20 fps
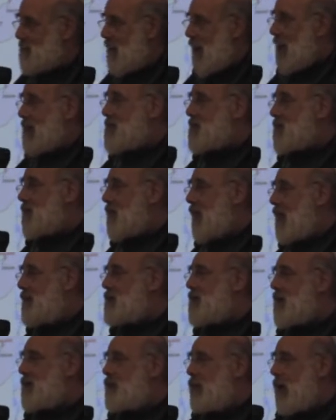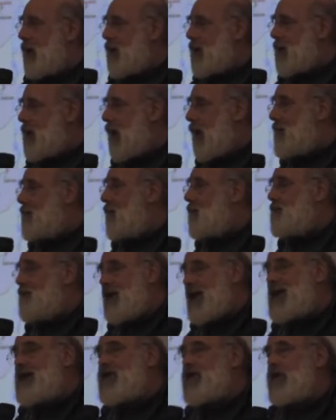That's the name of the party of
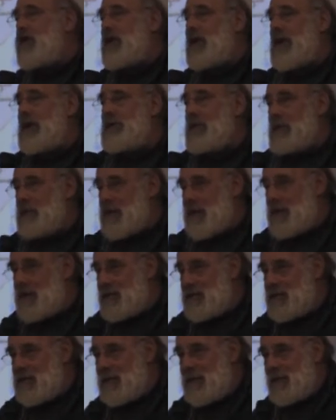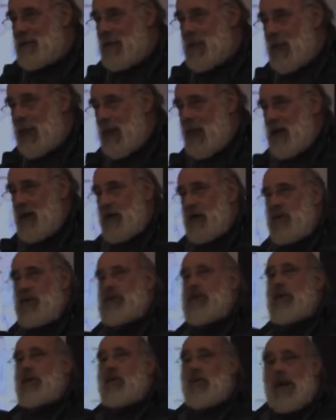Avigdor Lieberman,
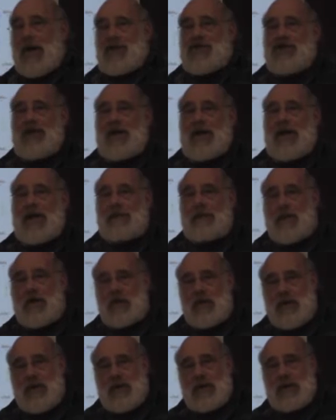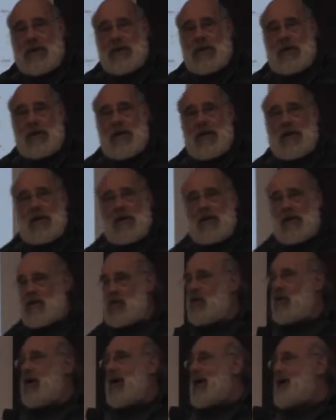who's a Russian immigrant
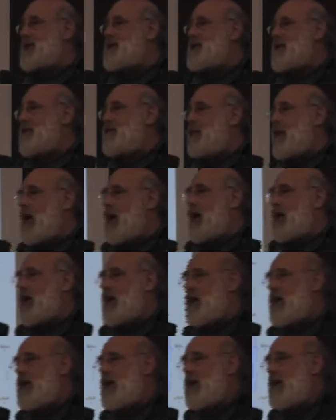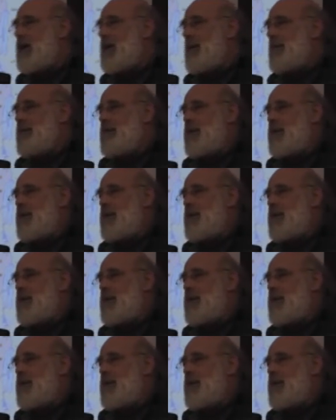who heads a party